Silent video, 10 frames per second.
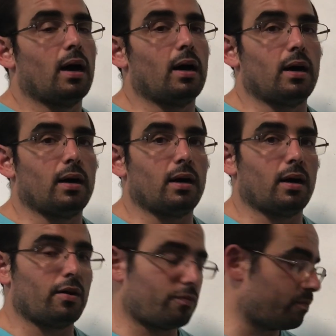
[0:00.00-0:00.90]

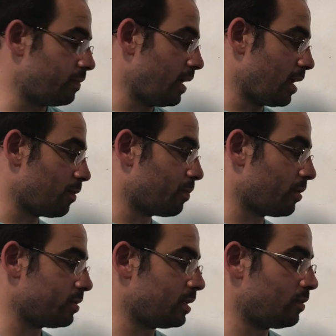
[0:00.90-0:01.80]
of animal
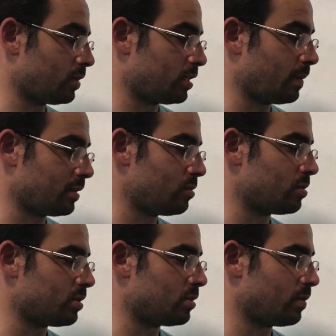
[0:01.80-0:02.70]
protein, which is about
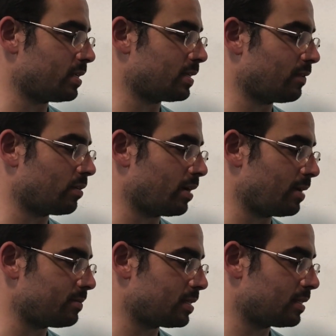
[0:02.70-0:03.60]
227
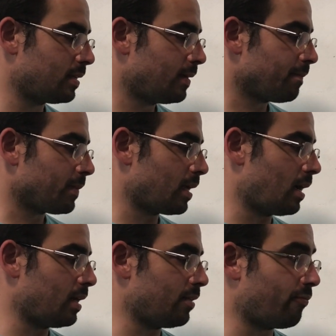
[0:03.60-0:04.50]
grams.
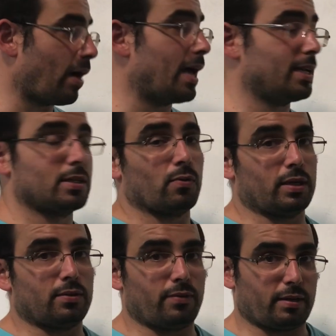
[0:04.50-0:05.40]
The fat is
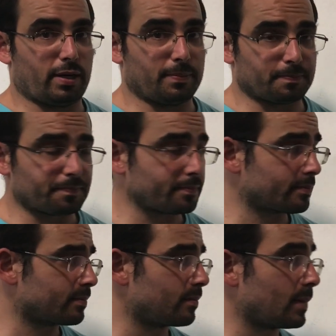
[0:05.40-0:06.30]
going to vary.
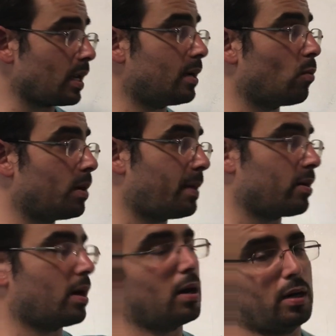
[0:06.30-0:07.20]
Now, what
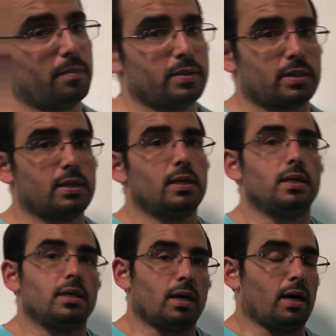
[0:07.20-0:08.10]
about carbs?
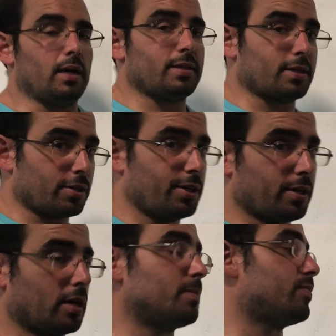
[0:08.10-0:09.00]
Starchy
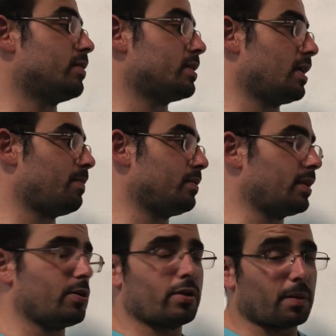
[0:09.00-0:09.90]
carbs, for example.
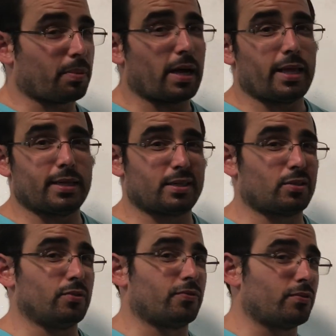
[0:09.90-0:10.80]
Now, you could apply this
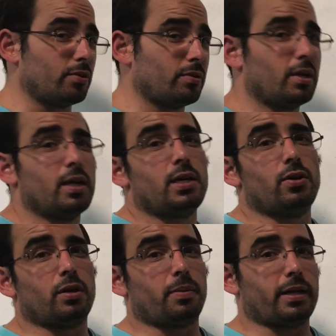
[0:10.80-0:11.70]
to fruit.
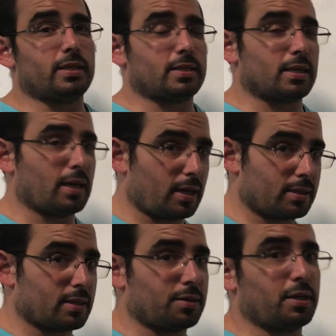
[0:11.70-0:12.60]
You could apply this to
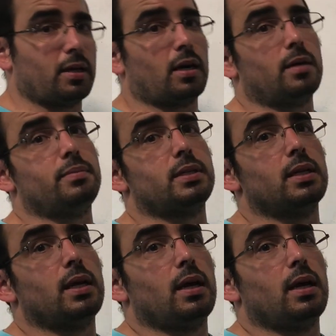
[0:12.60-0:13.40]
non-starchy carbs,